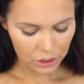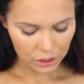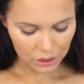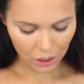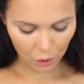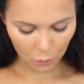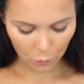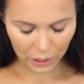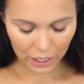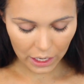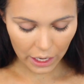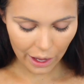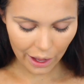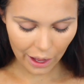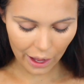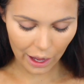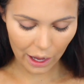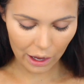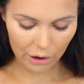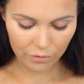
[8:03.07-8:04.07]
So we
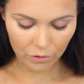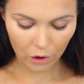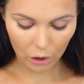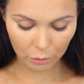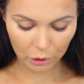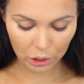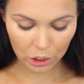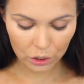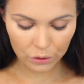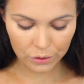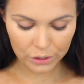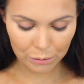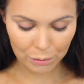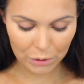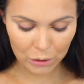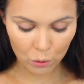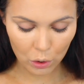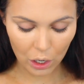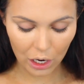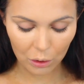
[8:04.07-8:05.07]
have, I'm going to use the
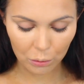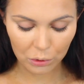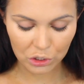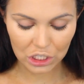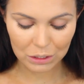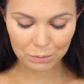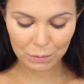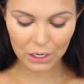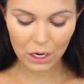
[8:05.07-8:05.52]
middle colour, which is